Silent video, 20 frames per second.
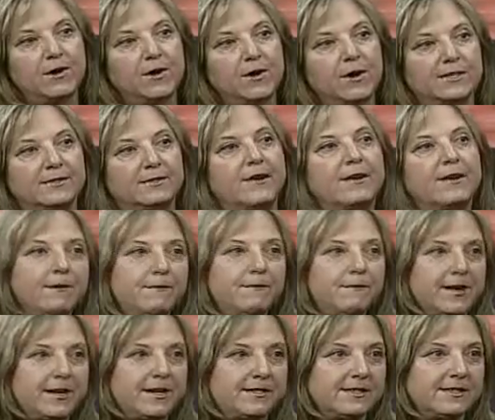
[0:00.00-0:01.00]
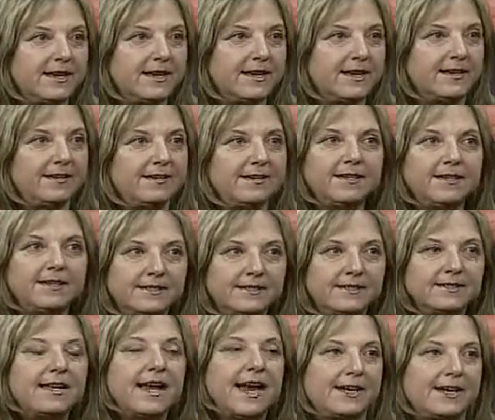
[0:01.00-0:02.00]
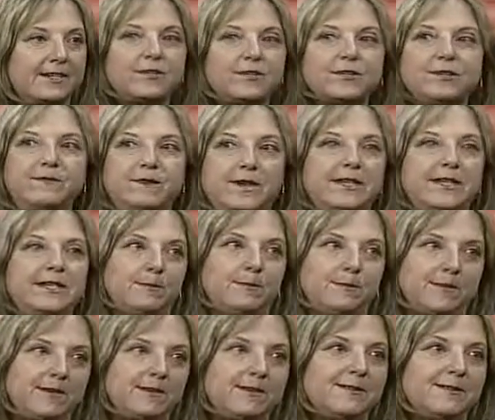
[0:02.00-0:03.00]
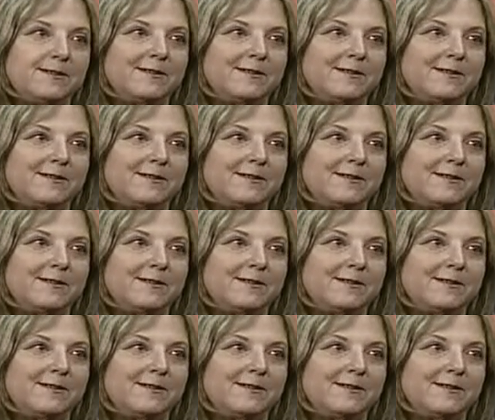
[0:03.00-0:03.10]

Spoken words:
who has very fair skin. It's actually very typical.